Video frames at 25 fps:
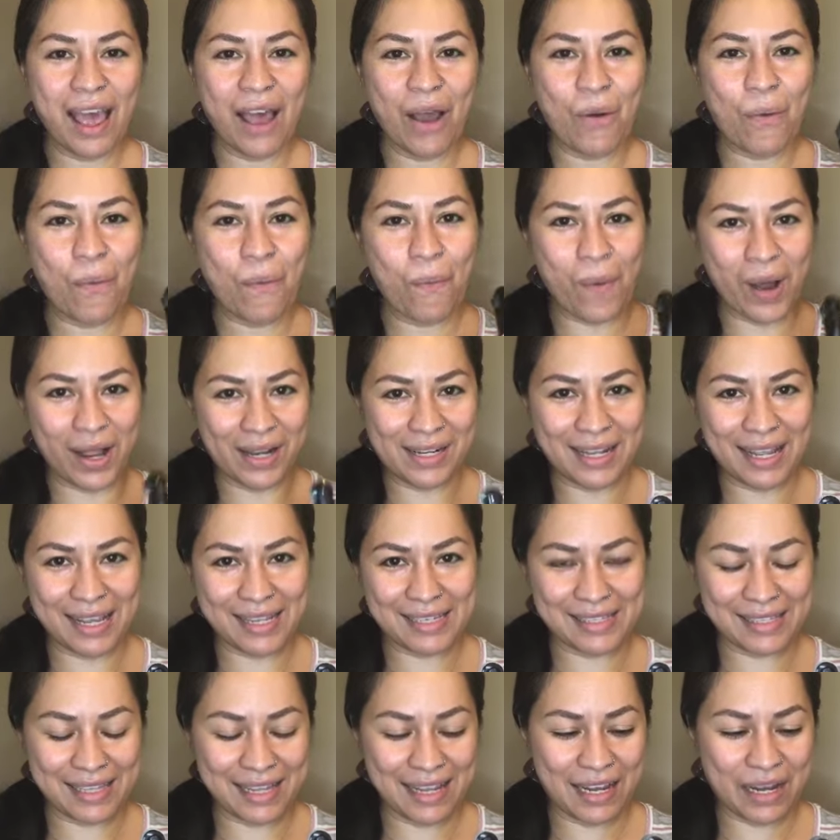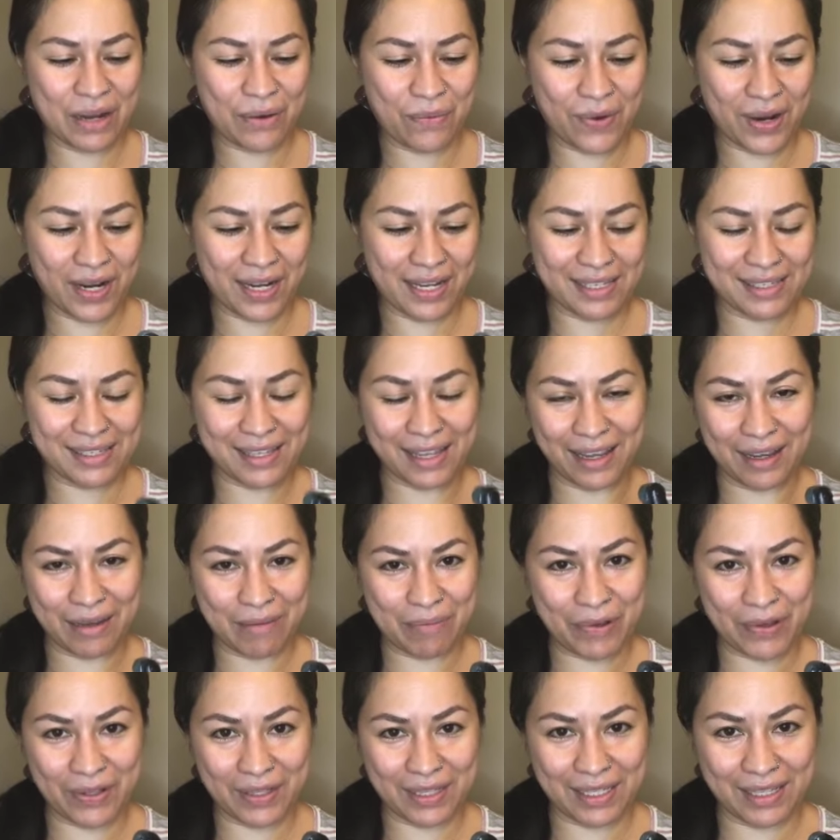One last thing I want to say
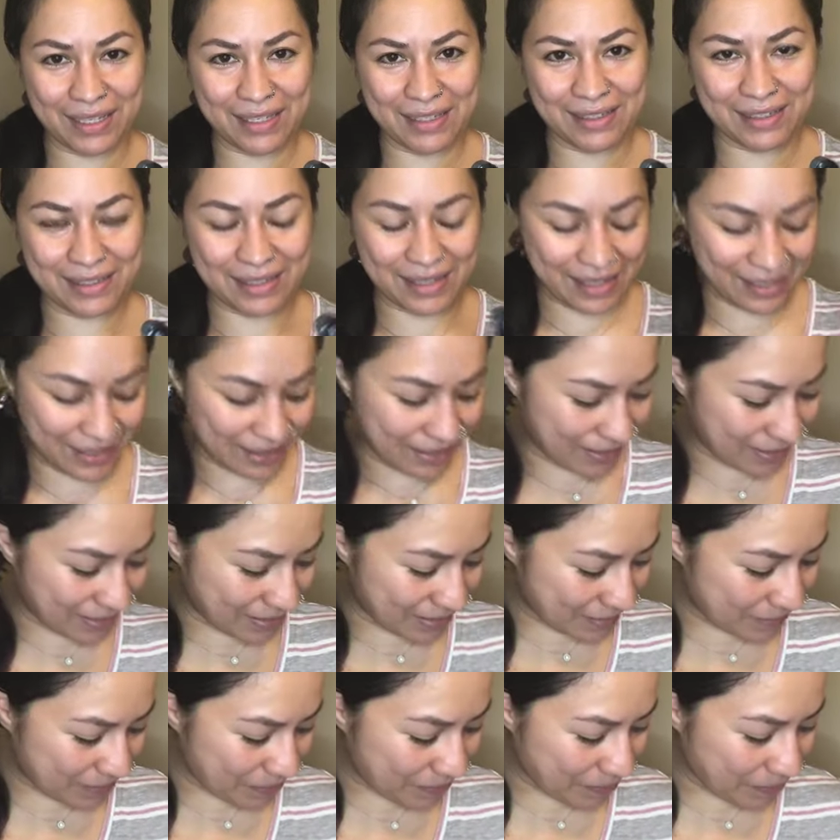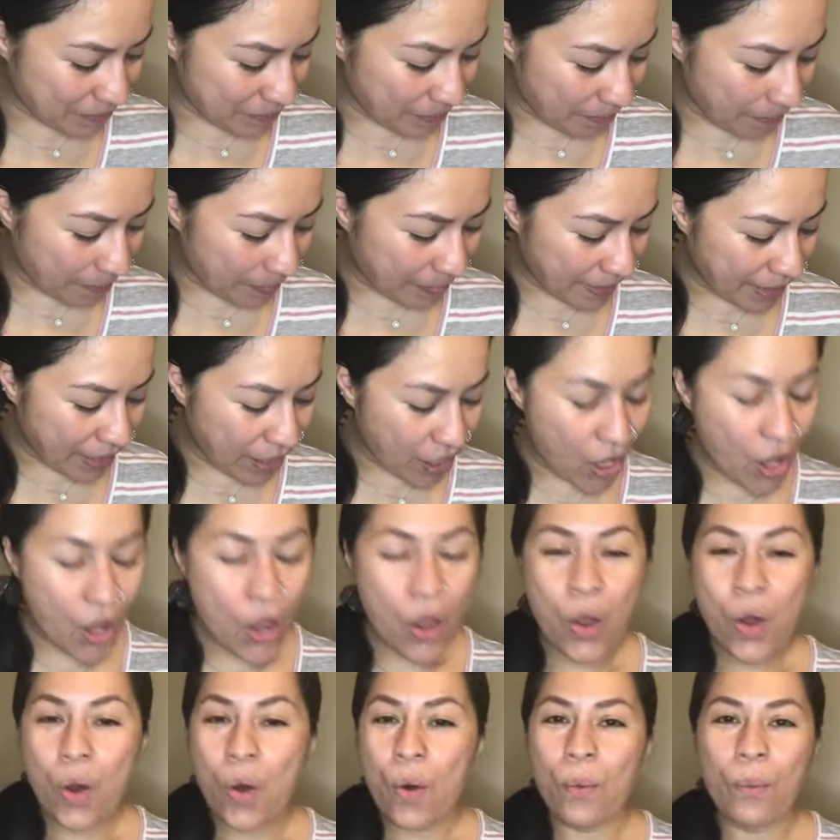about this is,
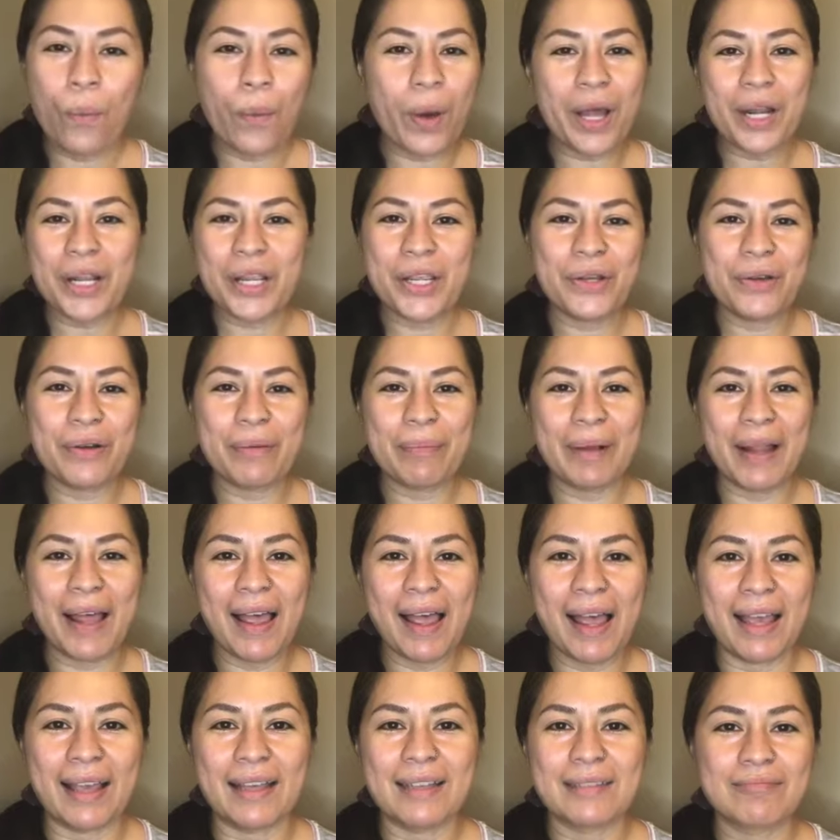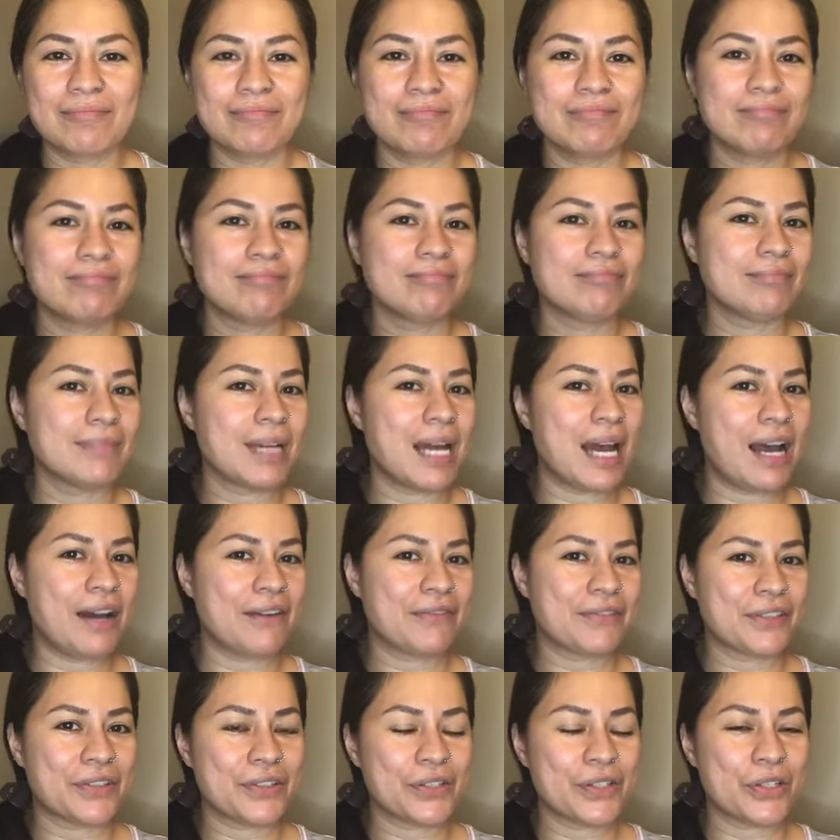what do you apply
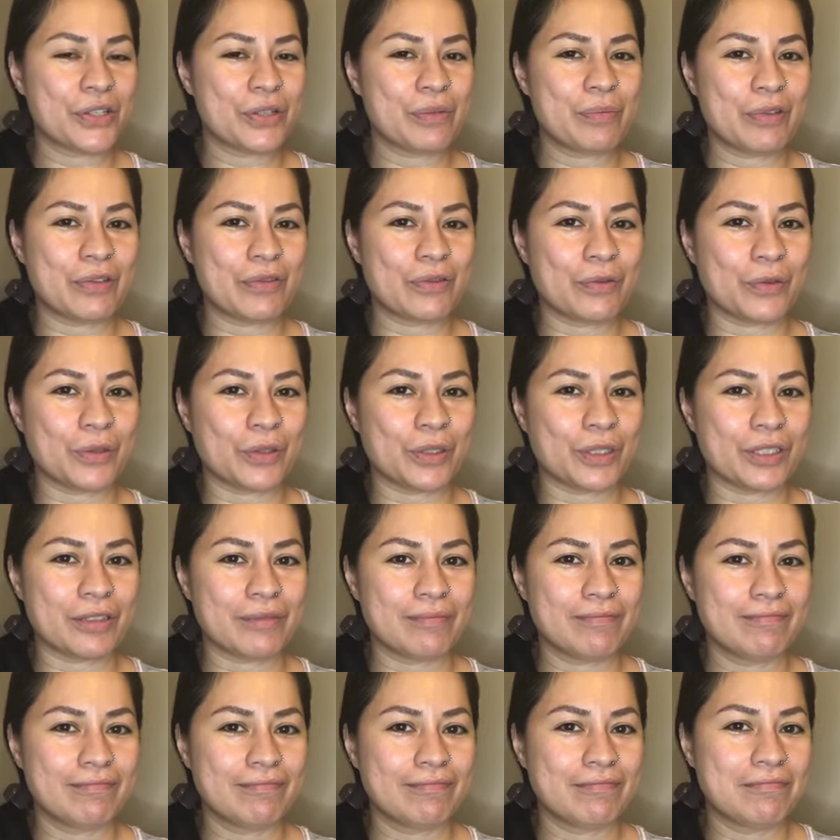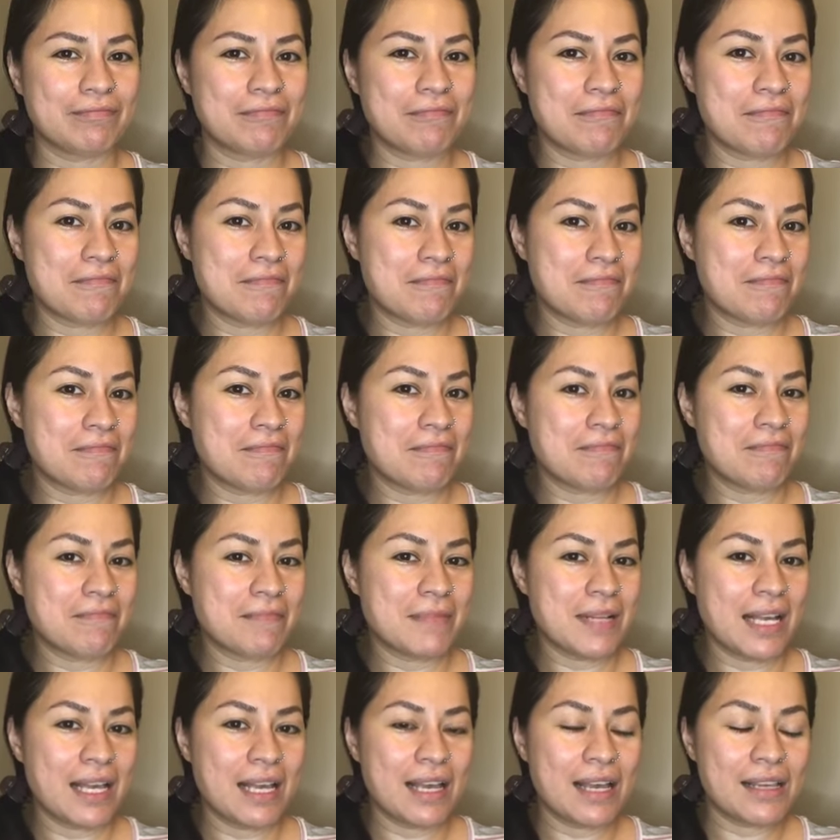after a derma roller?
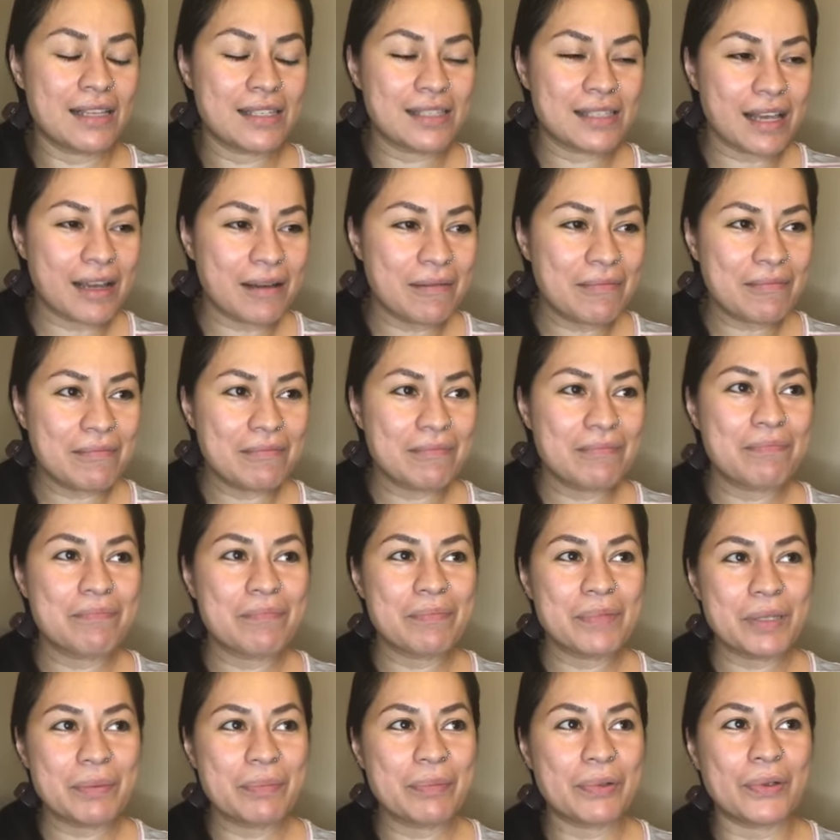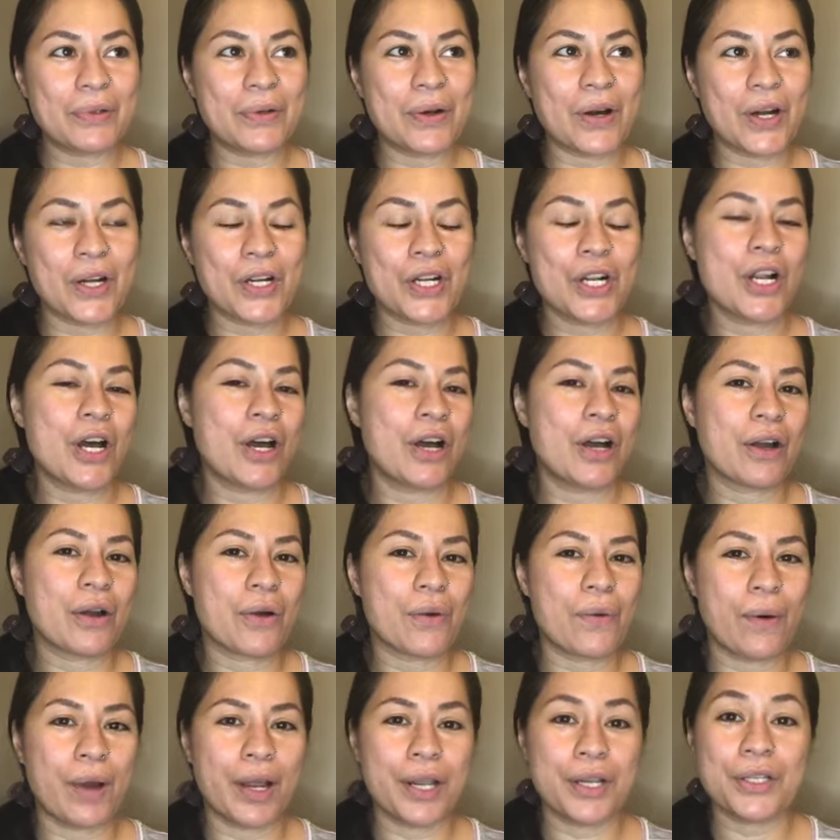Some people are not
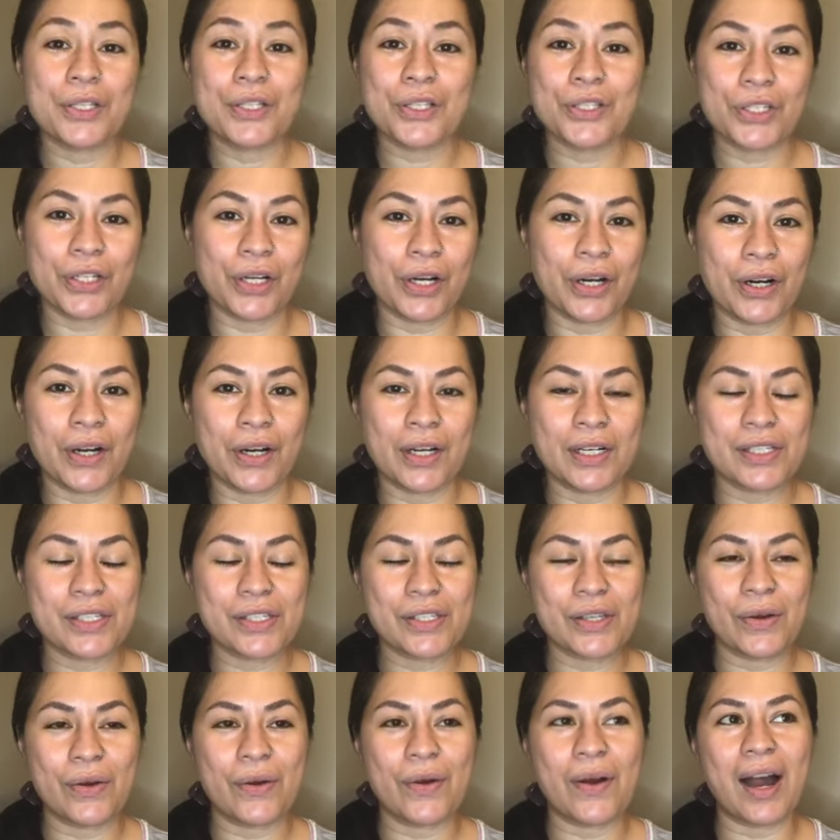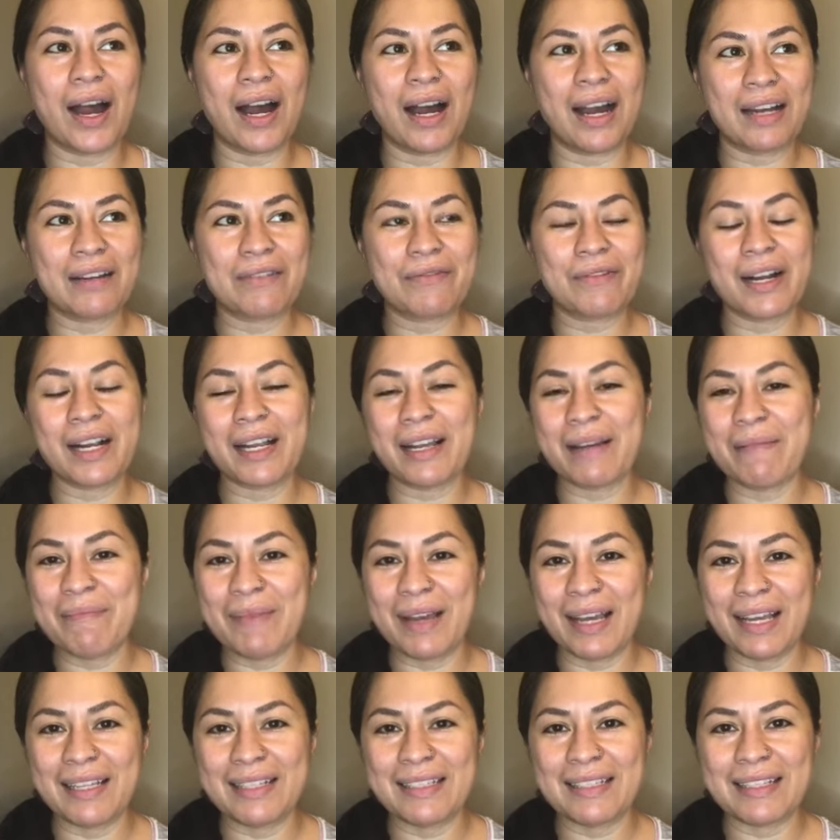quite sure. So I
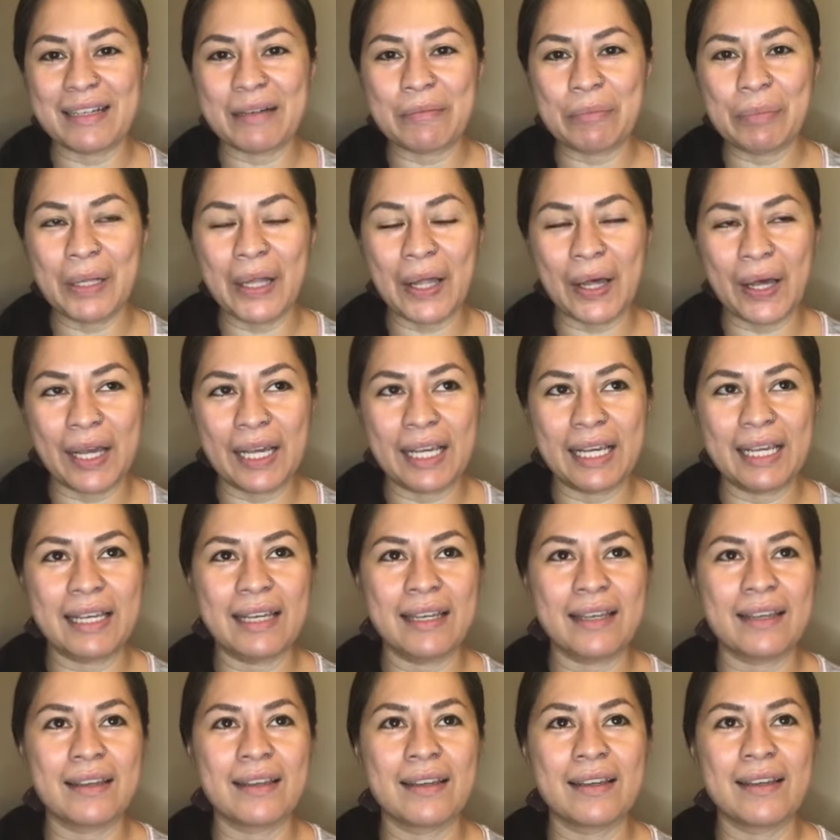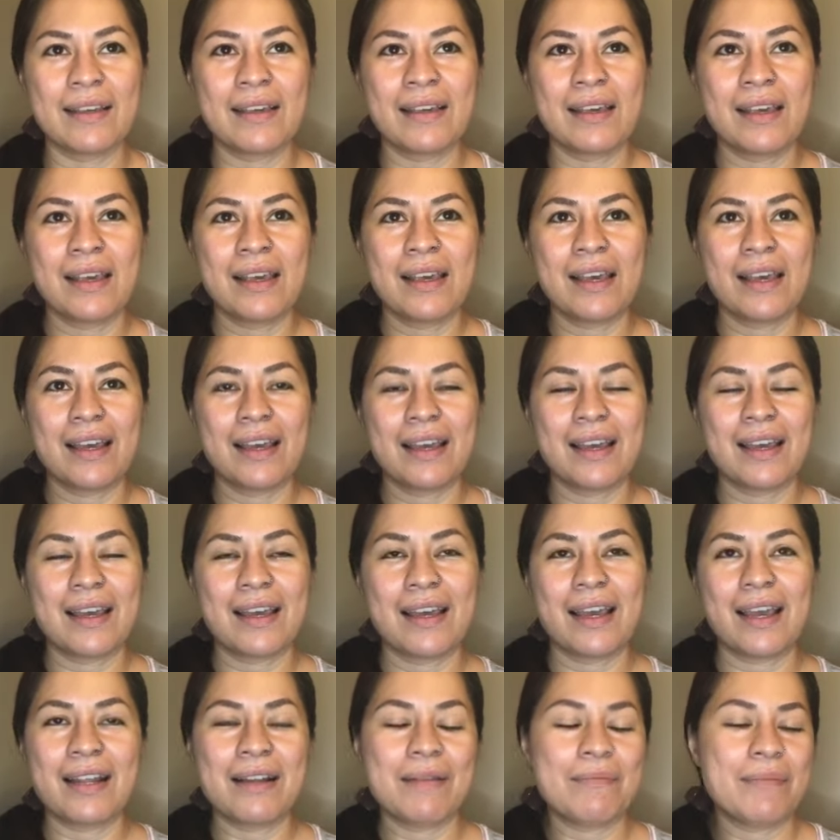recommend applying
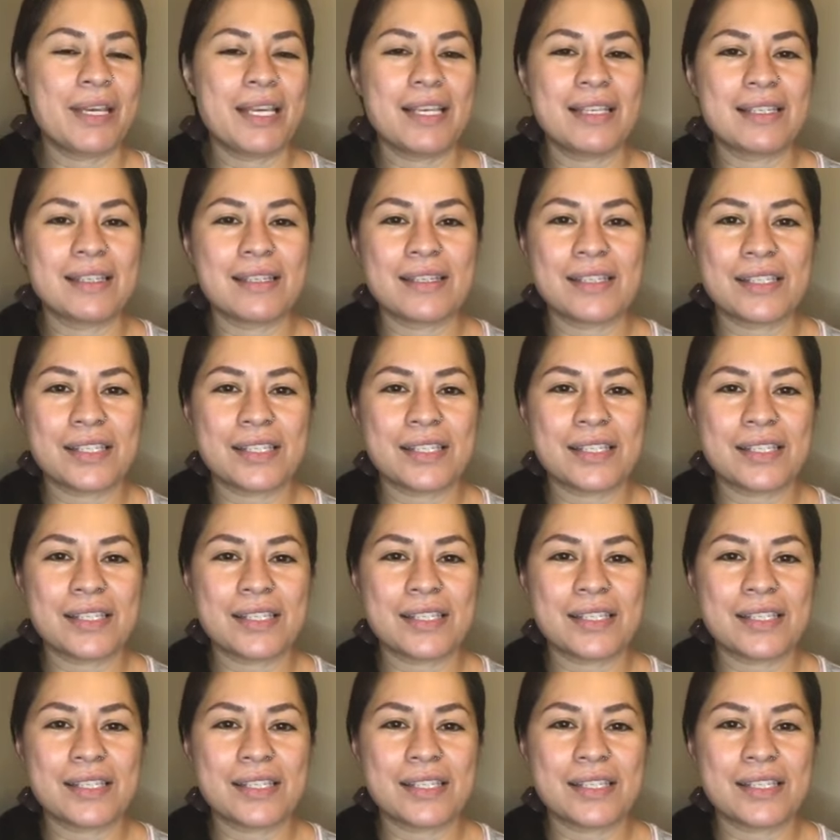an amazing